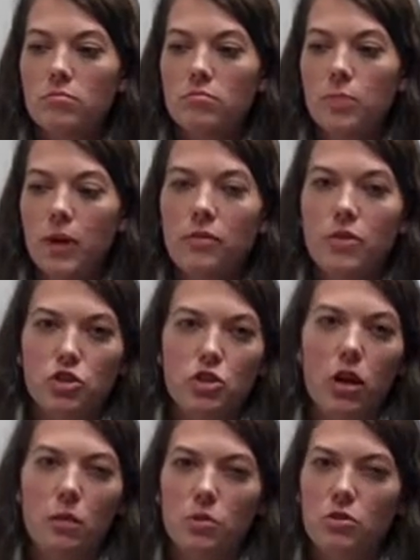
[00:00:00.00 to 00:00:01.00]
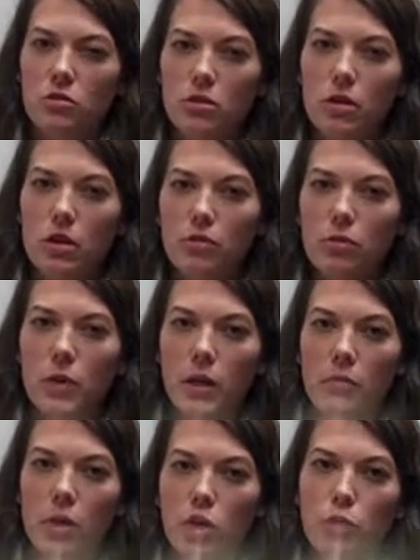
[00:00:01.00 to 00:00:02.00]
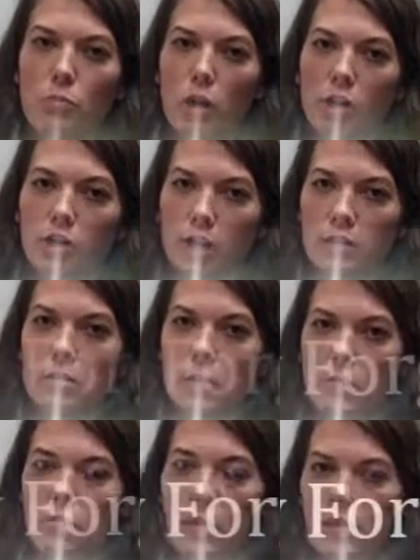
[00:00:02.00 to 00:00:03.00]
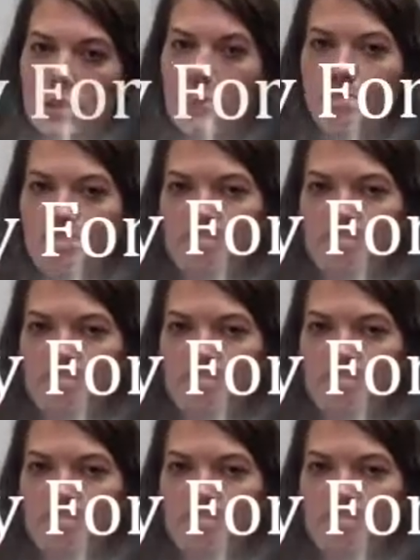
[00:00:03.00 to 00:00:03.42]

beneficial opportunity for me, a good project to be involved in.